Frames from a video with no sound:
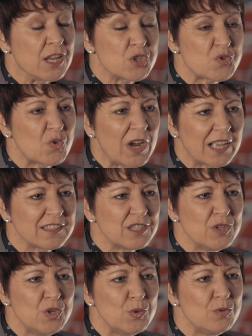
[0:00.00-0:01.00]
and
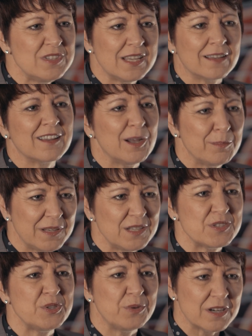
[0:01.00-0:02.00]
attracted new tech
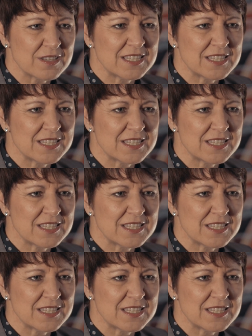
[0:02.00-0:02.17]
companies to our